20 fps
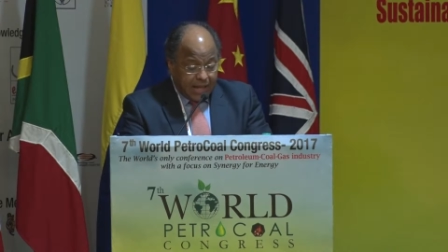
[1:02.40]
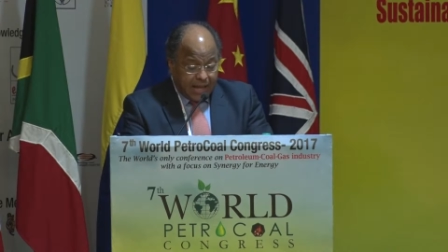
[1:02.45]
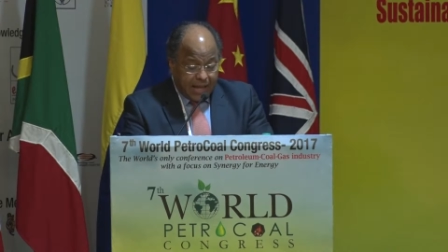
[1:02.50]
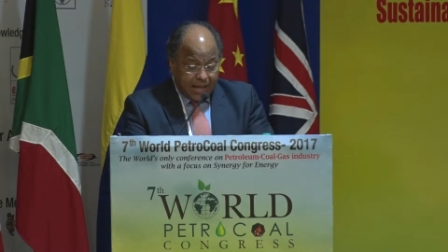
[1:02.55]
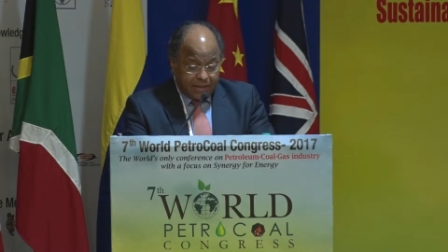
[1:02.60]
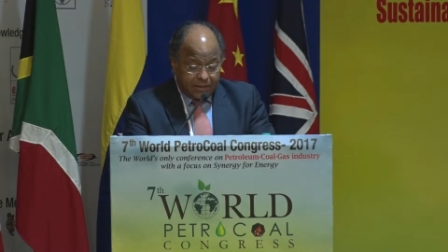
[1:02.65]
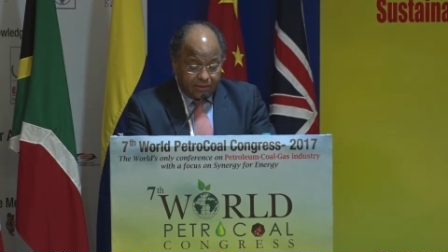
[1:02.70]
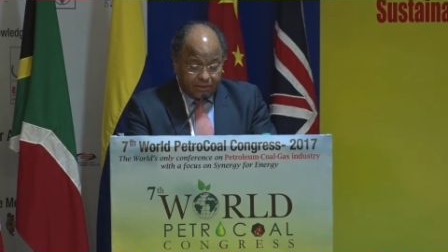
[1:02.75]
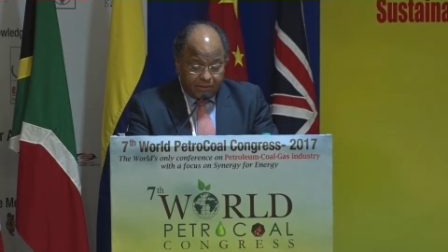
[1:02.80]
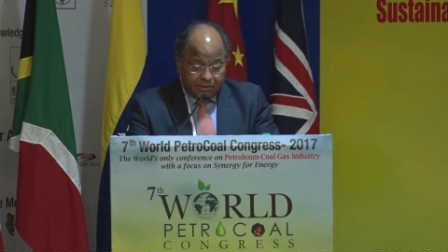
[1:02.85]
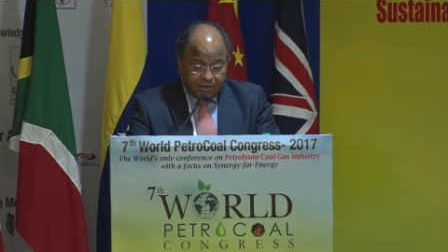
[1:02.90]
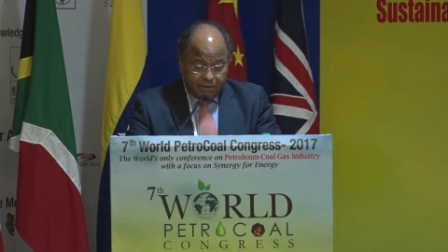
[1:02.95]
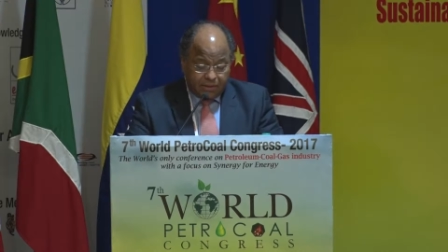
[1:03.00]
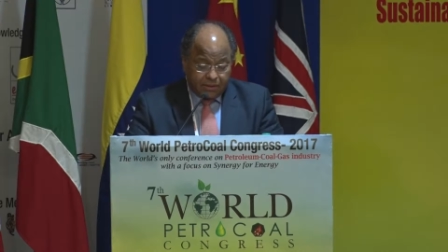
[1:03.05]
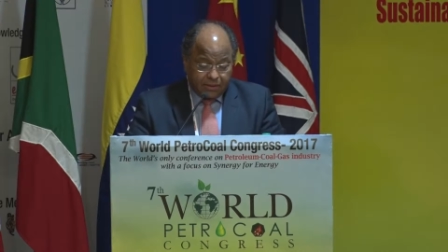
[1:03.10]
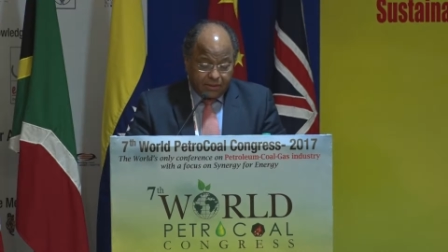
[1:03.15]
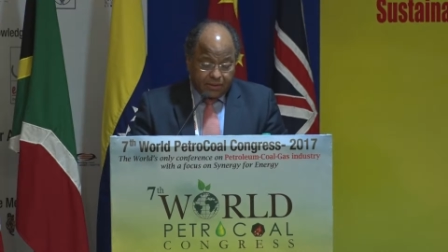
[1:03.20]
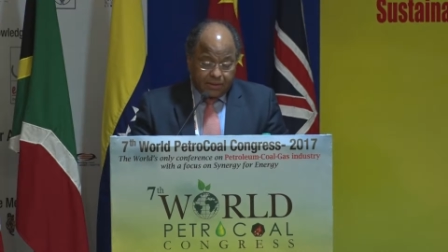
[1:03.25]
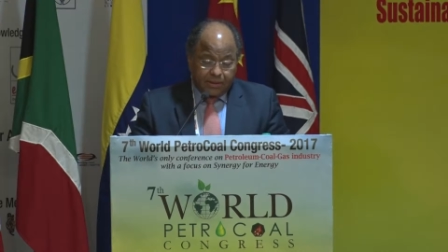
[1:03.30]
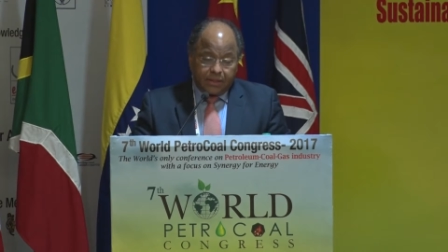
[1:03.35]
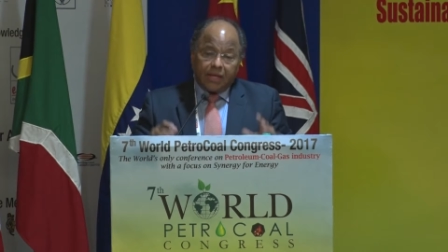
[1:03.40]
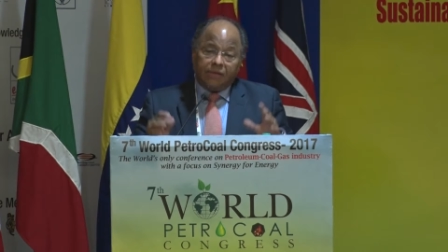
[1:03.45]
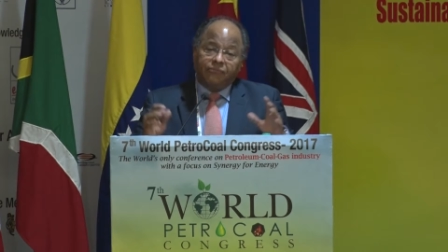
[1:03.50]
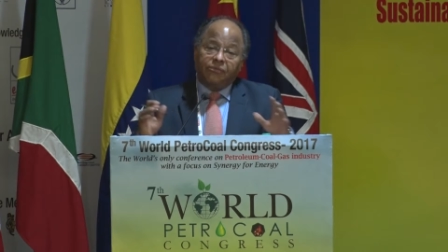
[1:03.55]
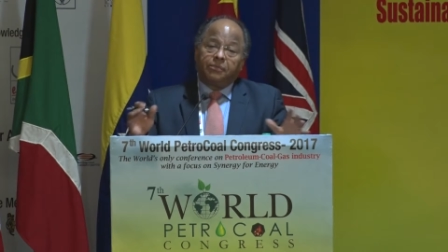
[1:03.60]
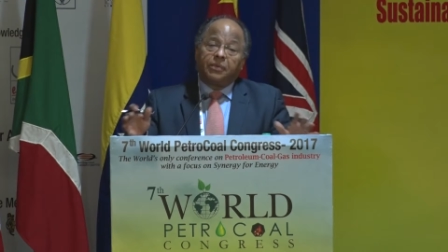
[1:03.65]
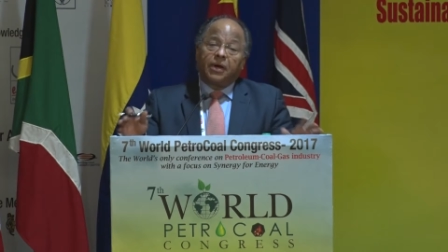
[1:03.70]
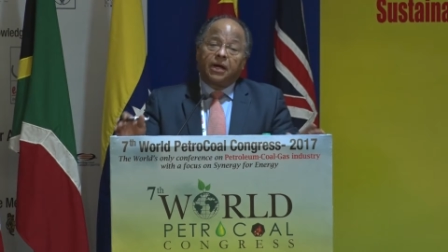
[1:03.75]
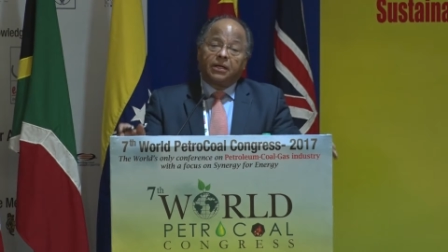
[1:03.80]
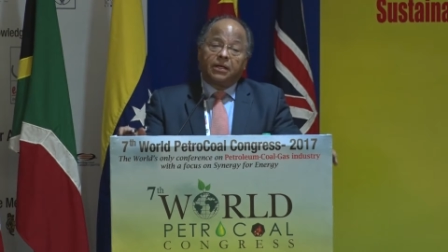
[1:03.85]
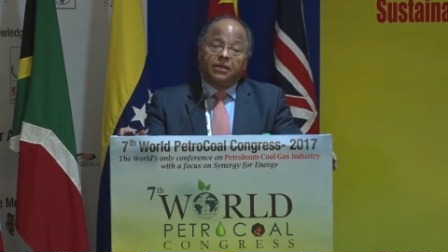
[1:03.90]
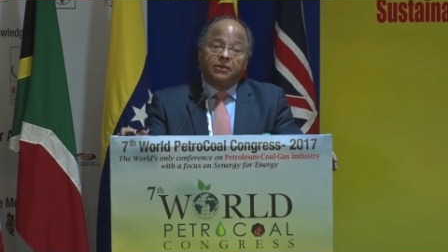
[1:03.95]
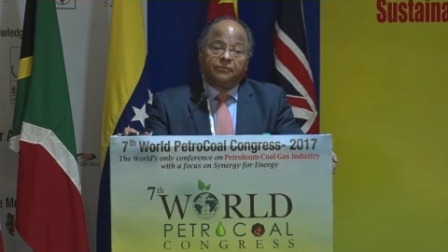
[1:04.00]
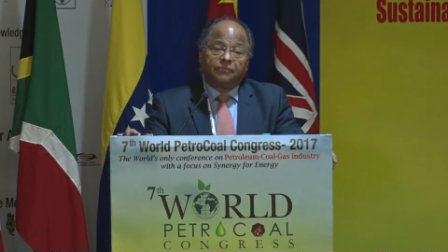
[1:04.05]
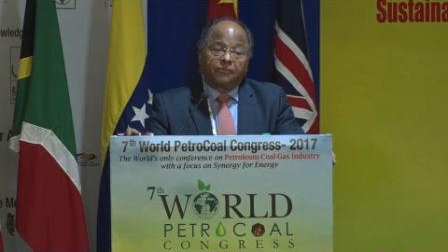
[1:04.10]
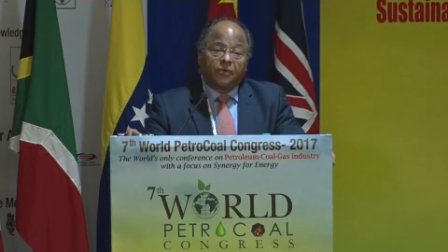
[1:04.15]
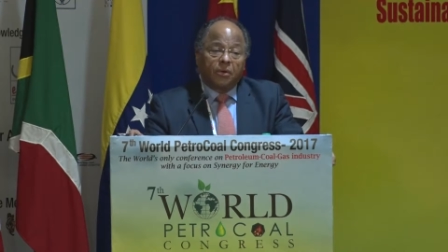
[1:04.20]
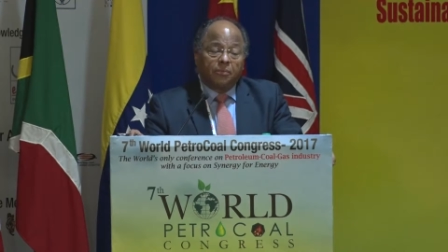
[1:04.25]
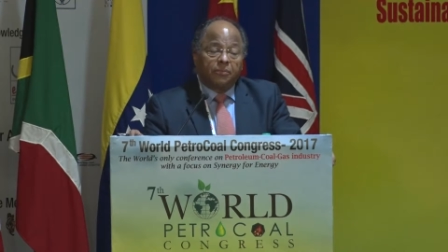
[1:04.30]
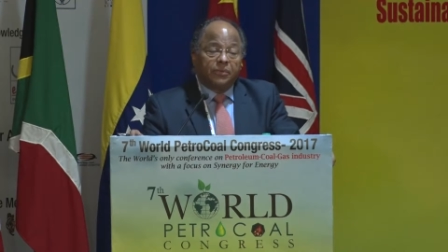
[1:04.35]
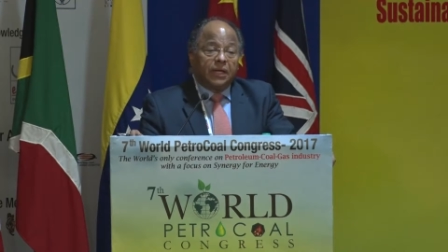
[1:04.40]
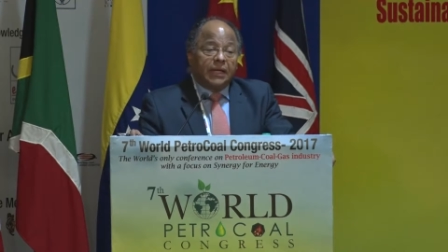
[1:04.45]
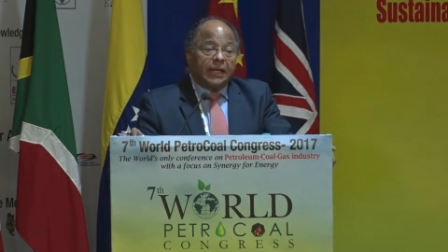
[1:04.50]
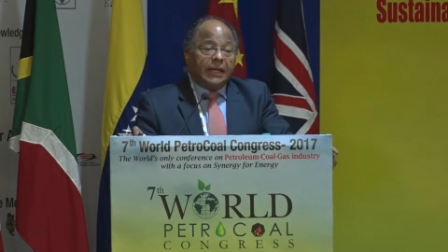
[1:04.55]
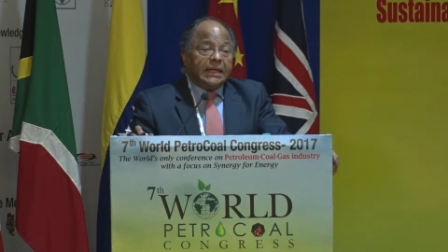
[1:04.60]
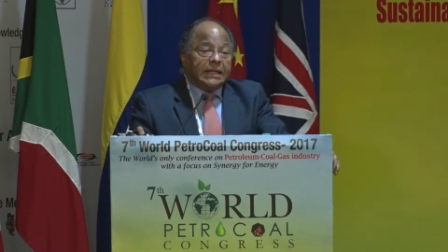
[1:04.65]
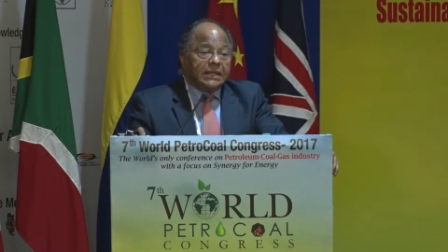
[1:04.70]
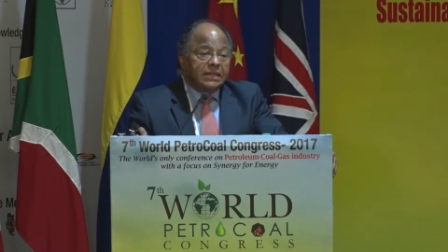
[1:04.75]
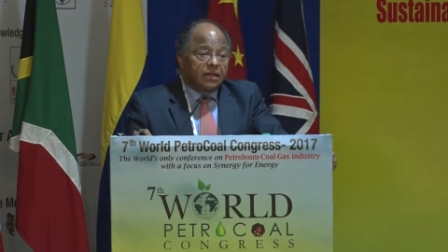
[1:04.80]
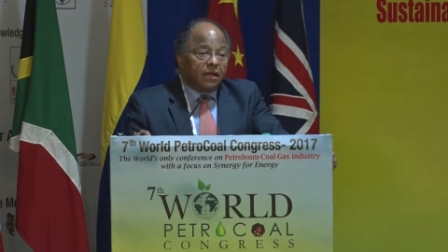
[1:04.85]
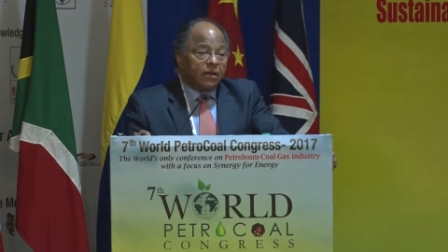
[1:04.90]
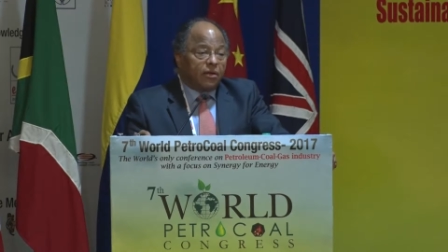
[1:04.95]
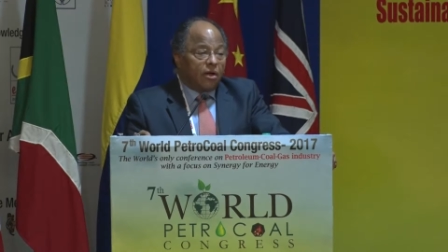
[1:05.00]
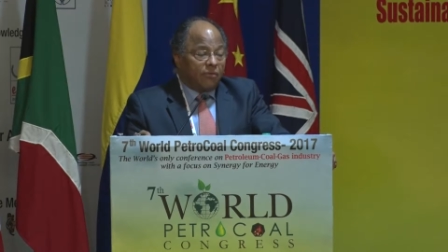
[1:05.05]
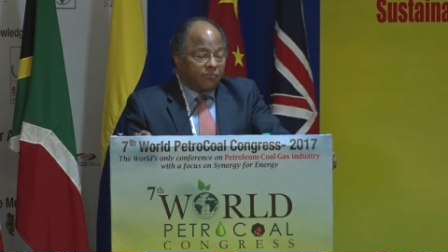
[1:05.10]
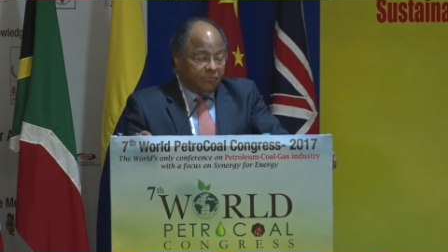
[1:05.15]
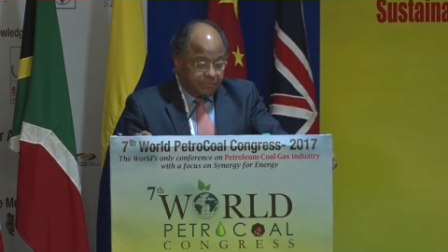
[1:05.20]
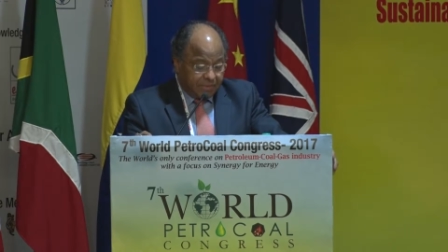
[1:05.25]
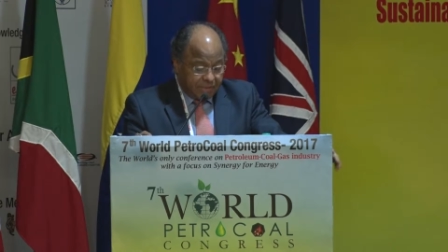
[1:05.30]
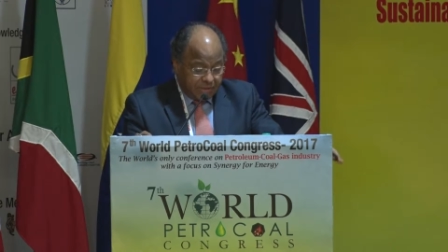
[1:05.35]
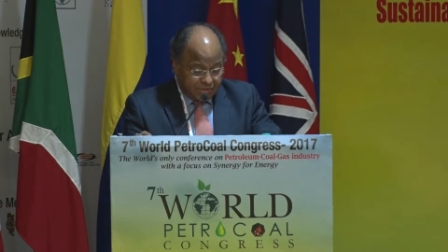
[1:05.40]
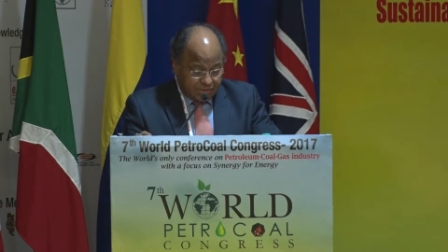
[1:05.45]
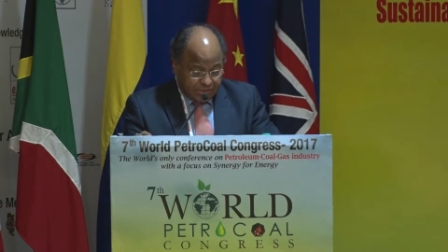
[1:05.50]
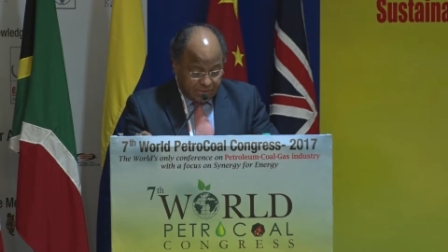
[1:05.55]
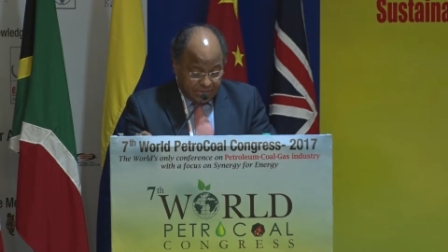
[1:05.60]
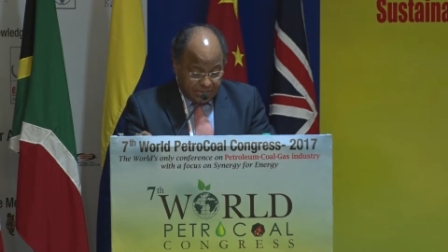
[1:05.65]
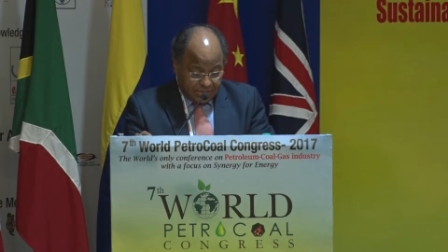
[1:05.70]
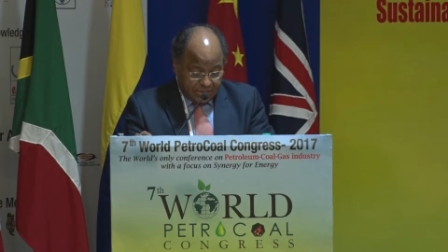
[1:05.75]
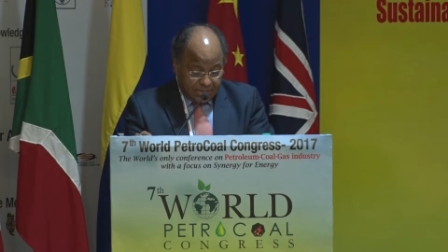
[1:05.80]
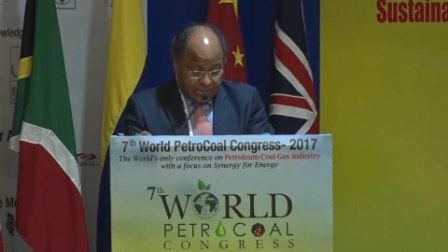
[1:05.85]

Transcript: and everybody from the Indian government,